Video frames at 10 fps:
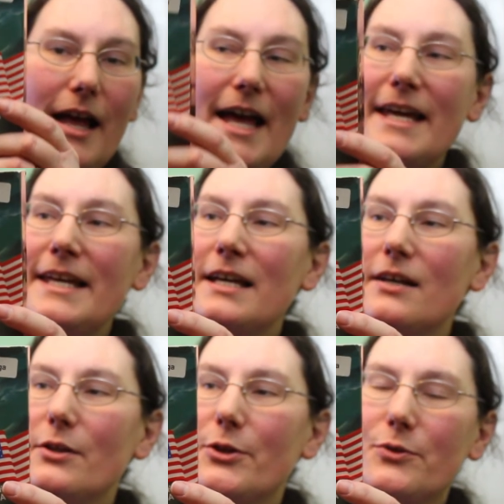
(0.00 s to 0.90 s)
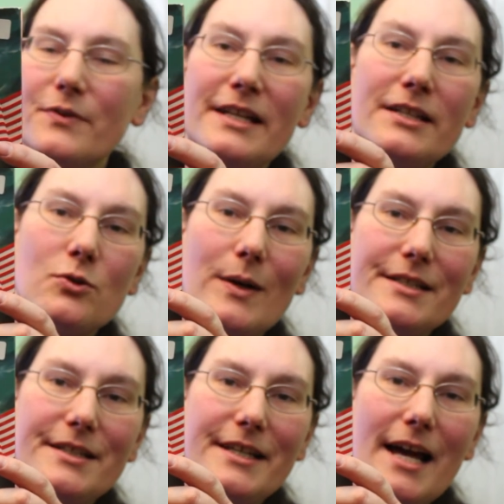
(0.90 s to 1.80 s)

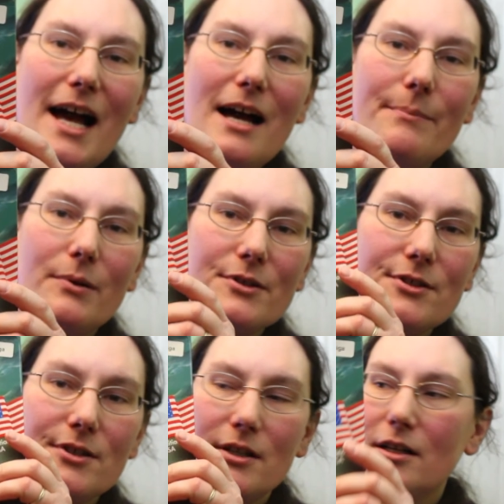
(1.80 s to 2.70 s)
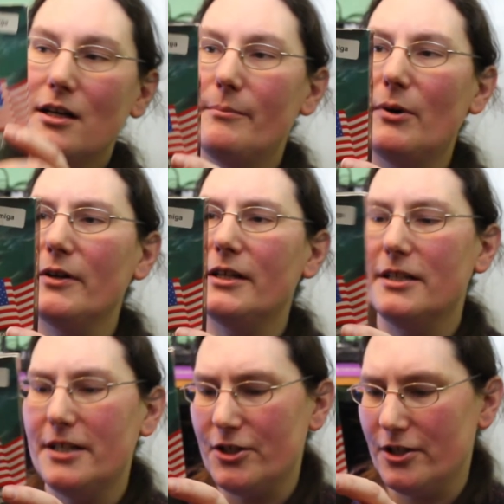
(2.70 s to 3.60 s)
A320 Airbus American
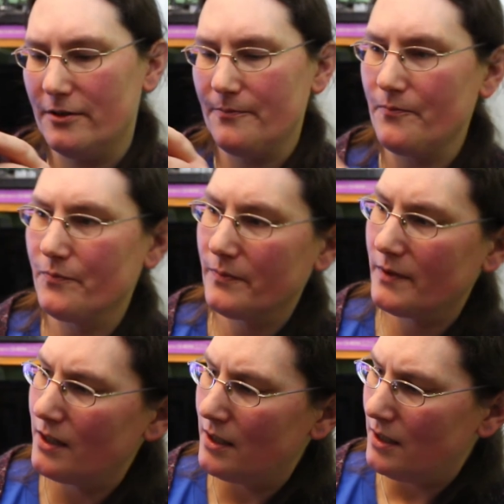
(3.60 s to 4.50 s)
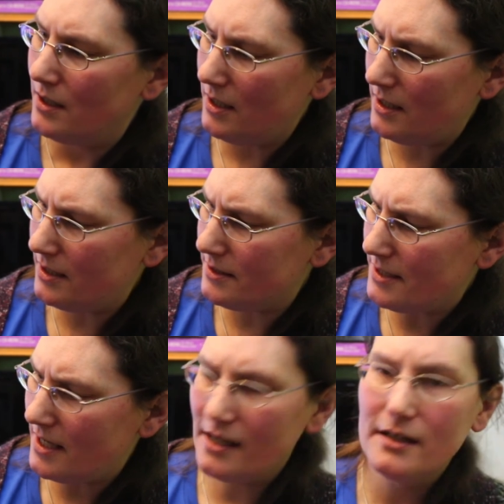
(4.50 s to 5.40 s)
Edition. And
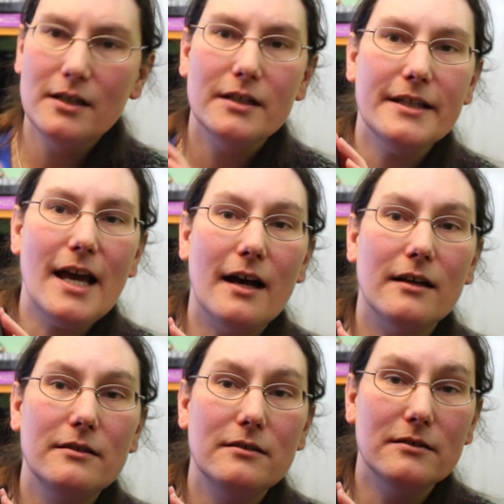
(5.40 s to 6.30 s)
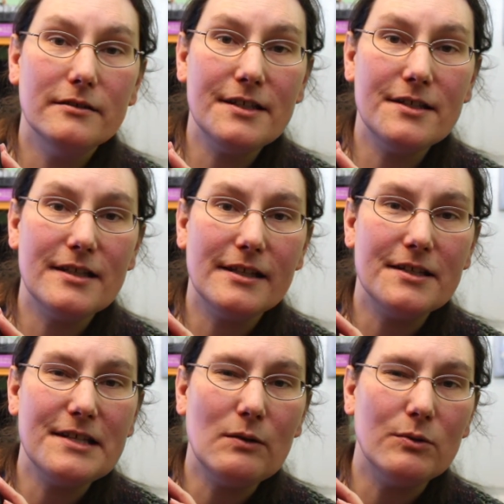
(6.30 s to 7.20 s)
yeah, this is like the
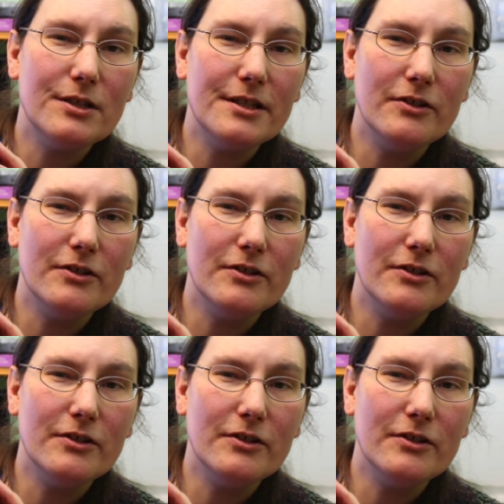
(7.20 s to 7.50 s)
sequel to the